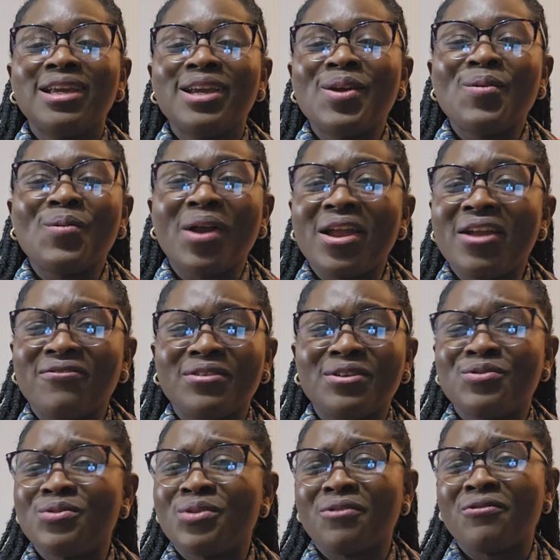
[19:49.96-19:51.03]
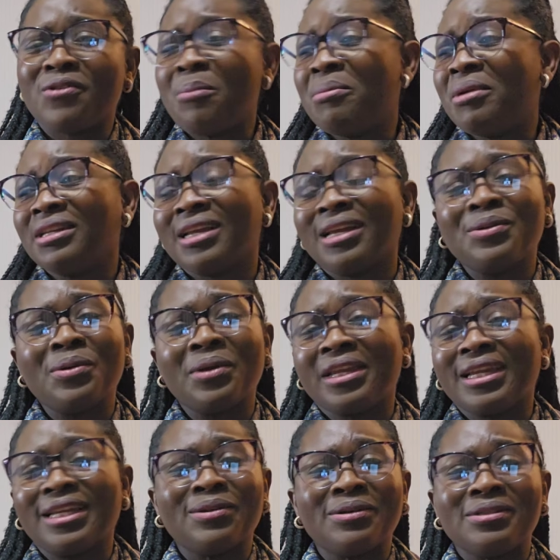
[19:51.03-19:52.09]
Whatever you are rubbing, I don't
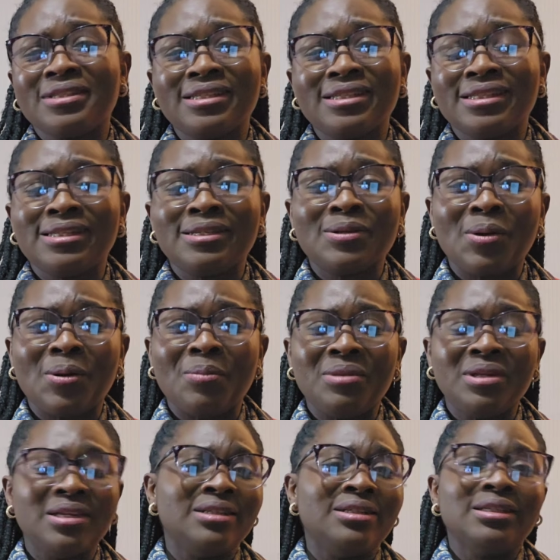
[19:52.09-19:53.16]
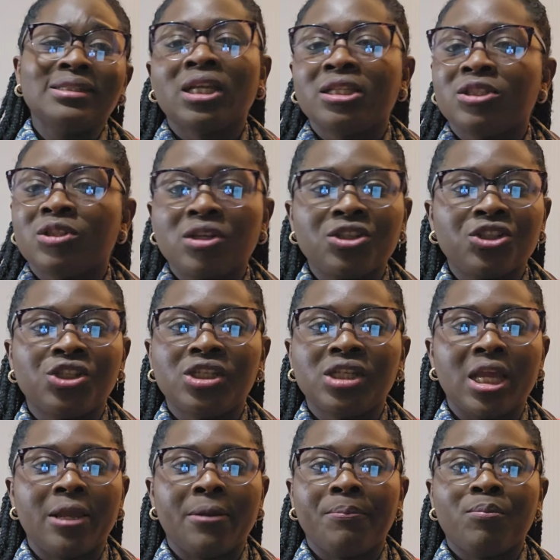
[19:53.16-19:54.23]
care, doesn't stick on me. Just
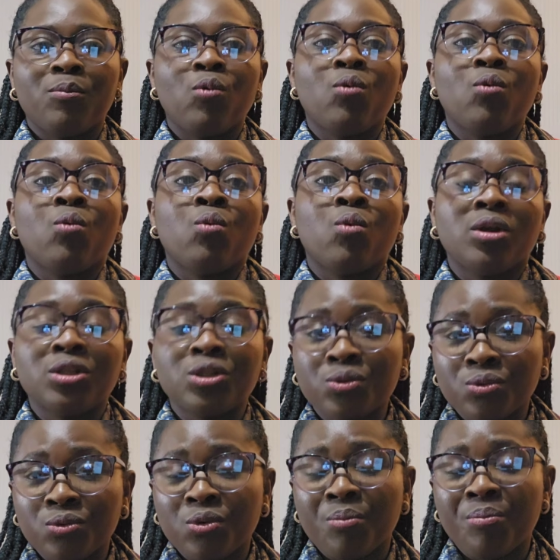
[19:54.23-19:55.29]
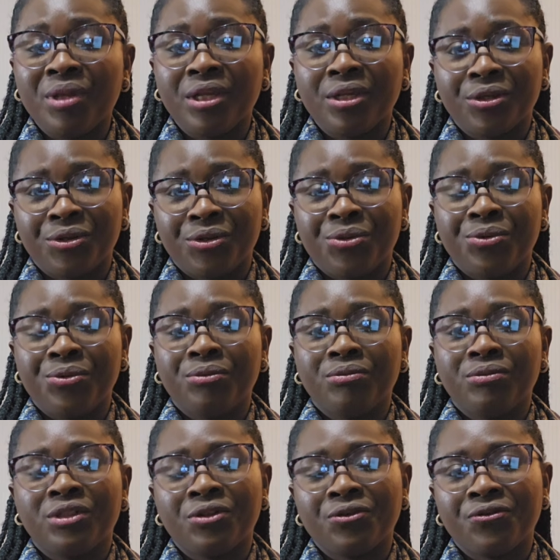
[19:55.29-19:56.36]
share what will make you
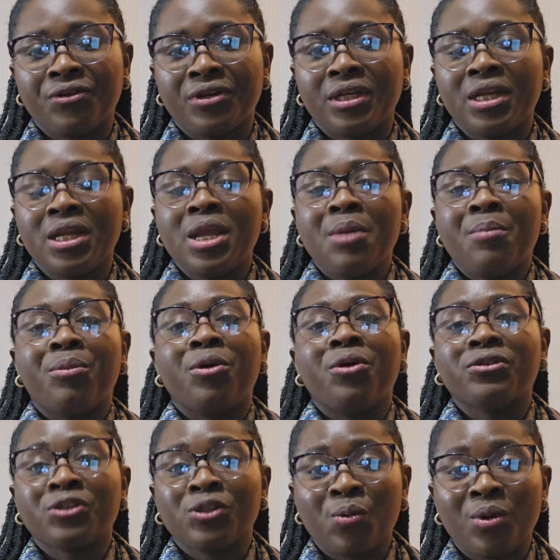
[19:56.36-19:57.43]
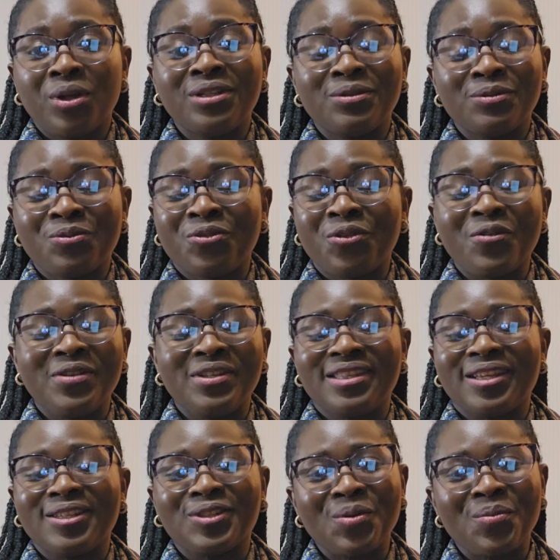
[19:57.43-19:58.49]
different. But someone, for
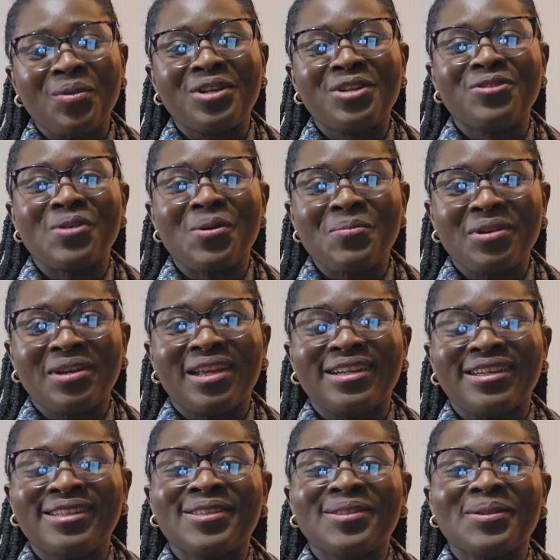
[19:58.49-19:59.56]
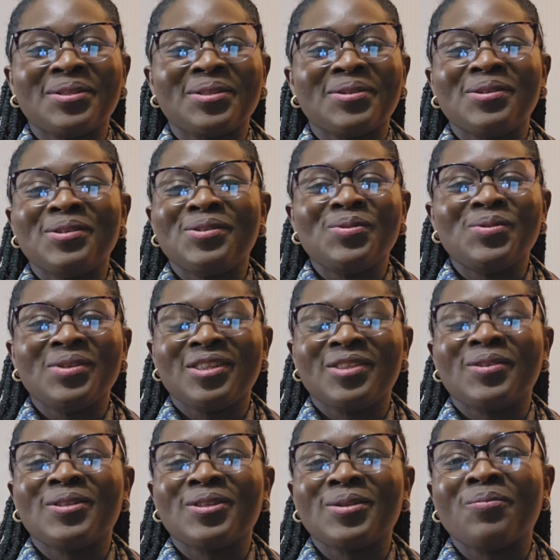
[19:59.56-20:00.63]
instance, somebody rubbing an insult on you is
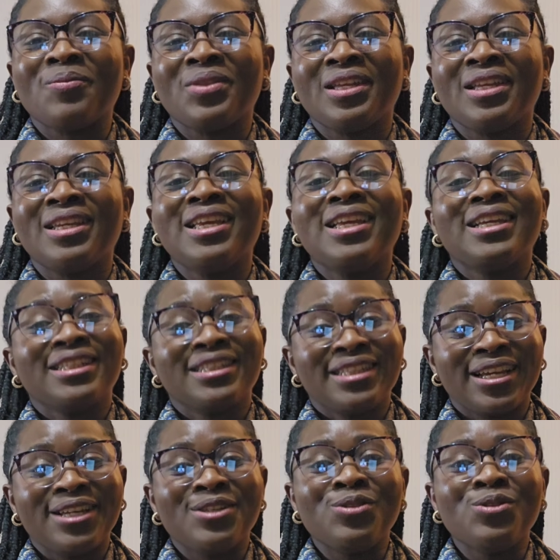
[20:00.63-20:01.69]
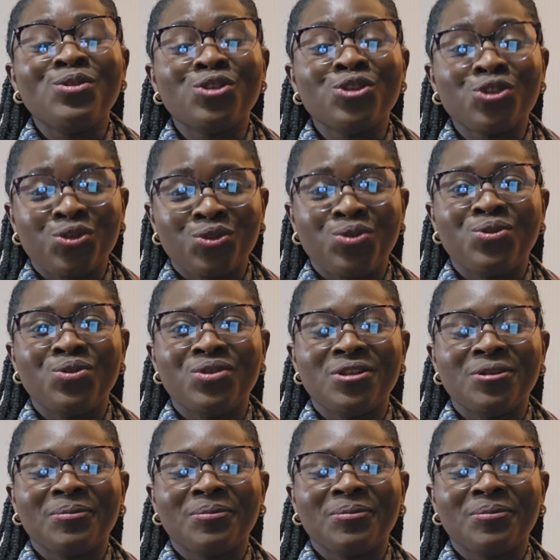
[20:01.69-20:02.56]
not something that you should